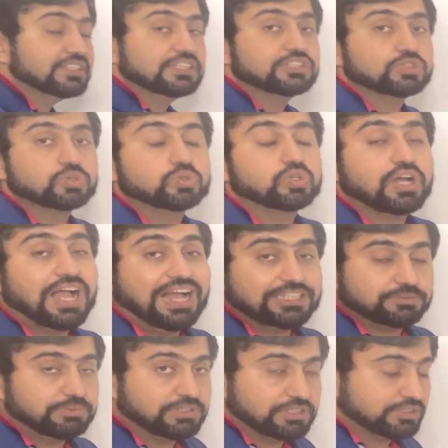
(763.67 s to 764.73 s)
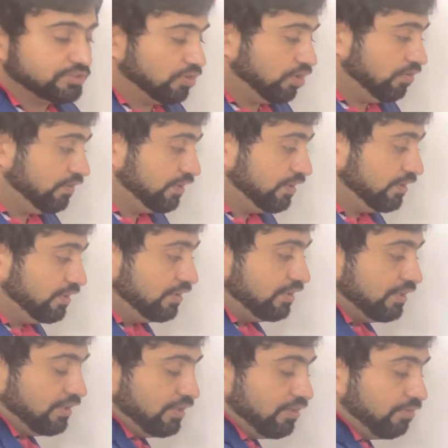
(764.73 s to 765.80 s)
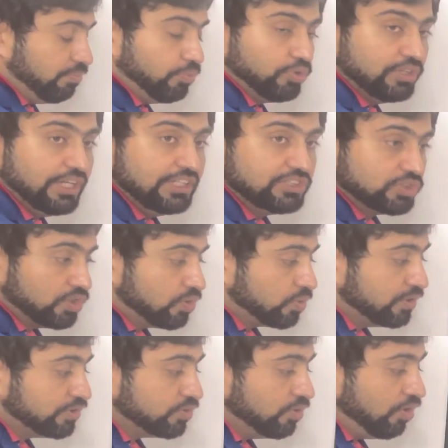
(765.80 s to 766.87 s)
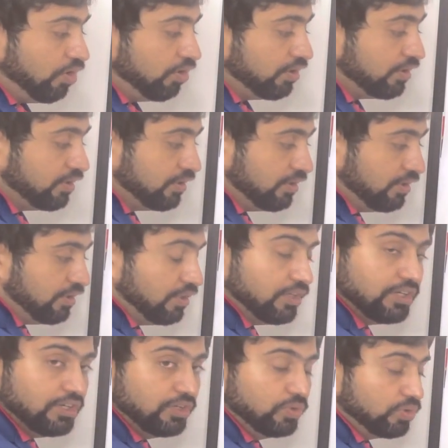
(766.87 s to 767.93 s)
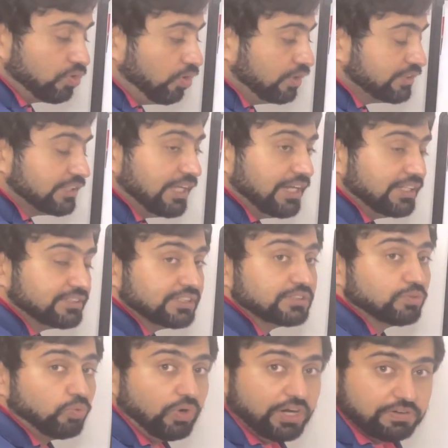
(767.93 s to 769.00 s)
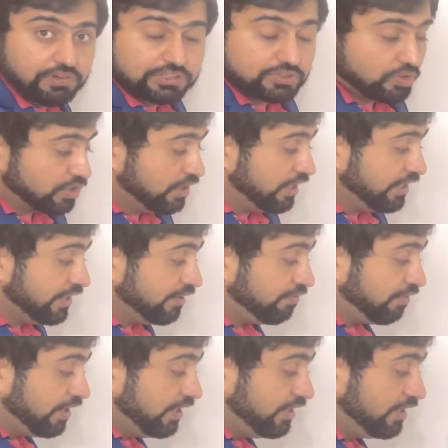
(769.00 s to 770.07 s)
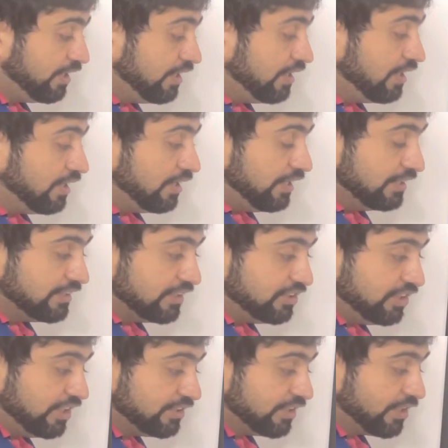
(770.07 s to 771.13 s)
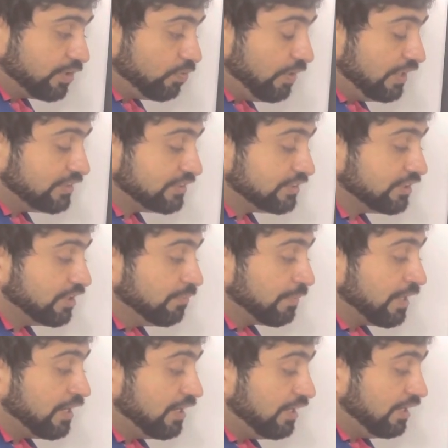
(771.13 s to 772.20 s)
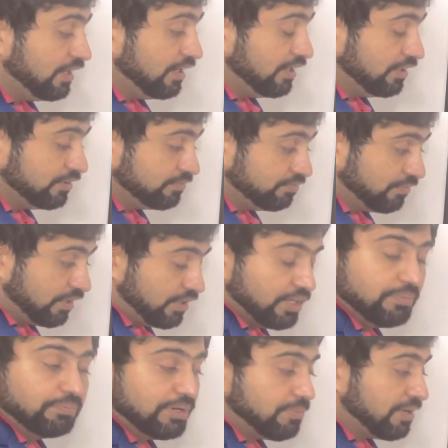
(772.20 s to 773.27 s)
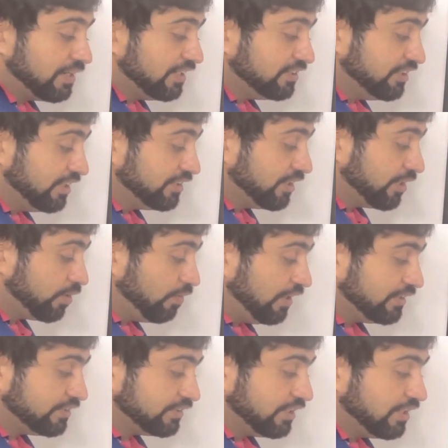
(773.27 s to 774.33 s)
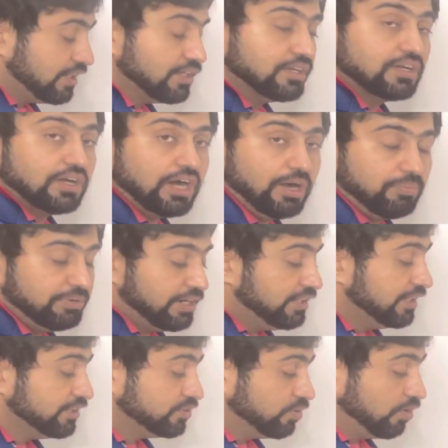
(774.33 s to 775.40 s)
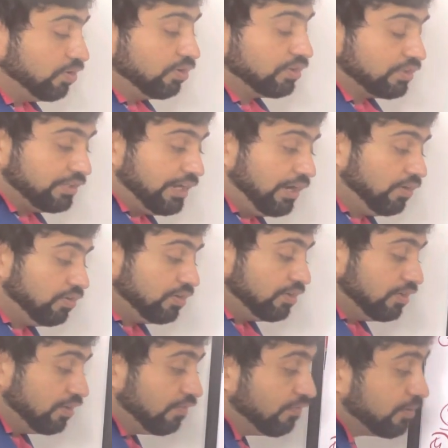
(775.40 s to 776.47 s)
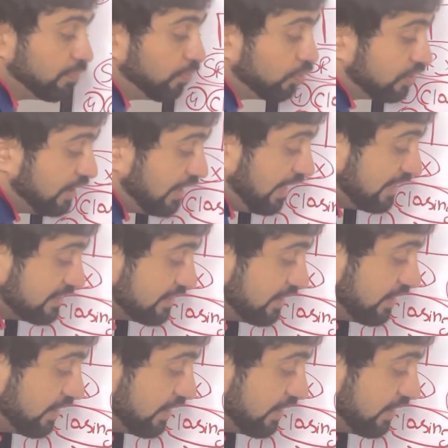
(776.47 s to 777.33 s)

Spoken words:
issue has been resolved. Put the issue to issue log, root cause analysis, why it was not identified, raise a change request, implement the change request, update the issue log. Now we put the lesson